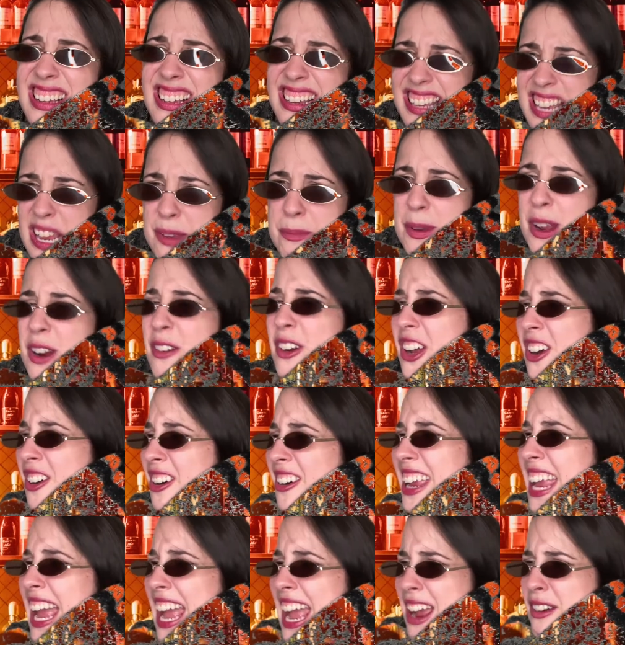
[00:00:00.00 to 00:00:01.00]
keep it real.
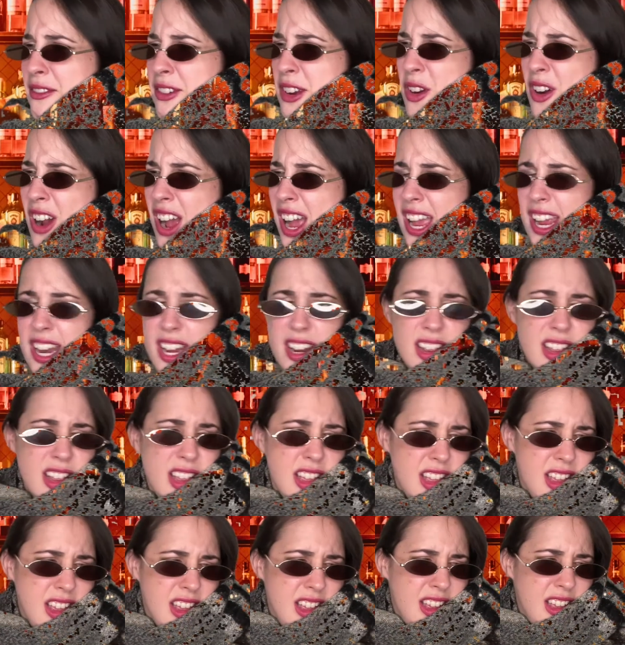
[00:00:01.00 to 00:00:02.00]
Okay, everyone,
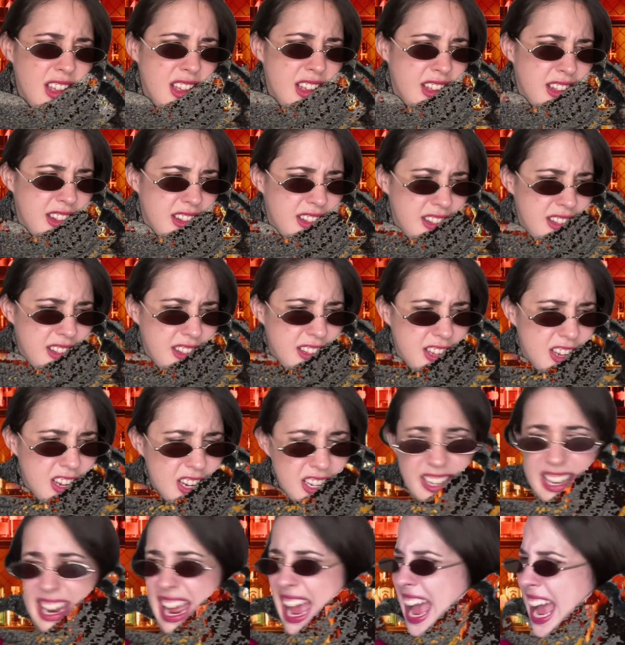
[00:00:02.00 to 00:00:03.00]

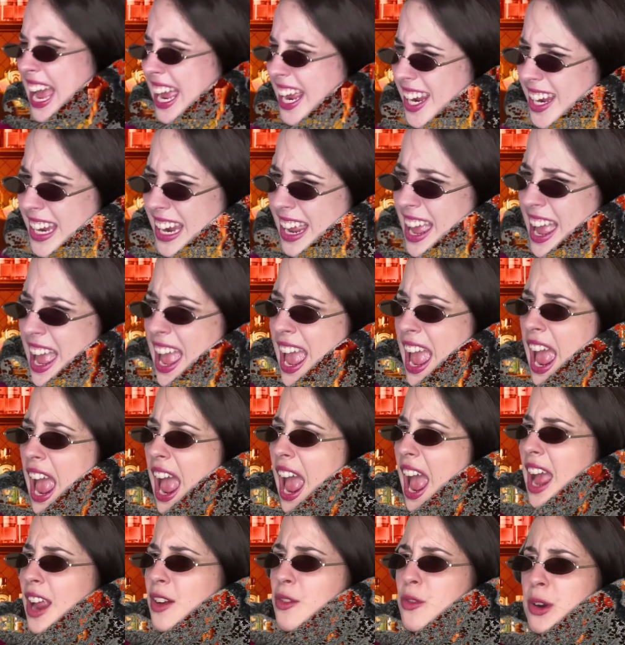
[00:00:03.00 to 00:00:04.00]
good night
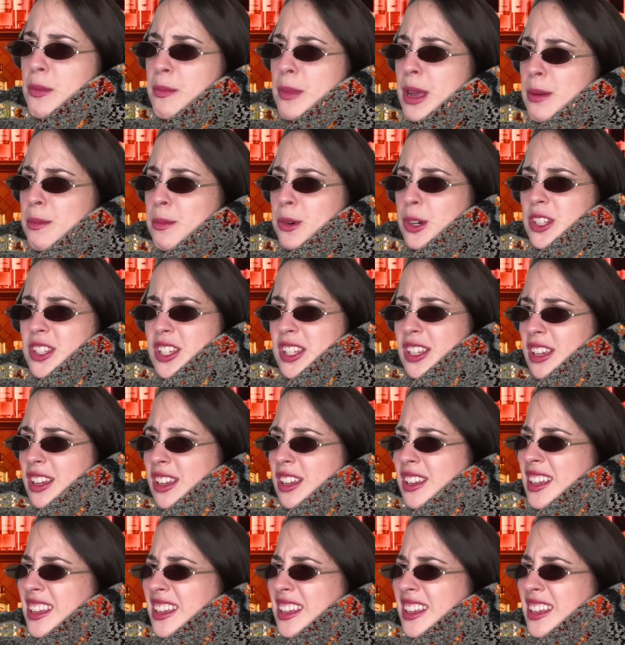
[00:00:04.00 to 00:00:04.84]
and remember to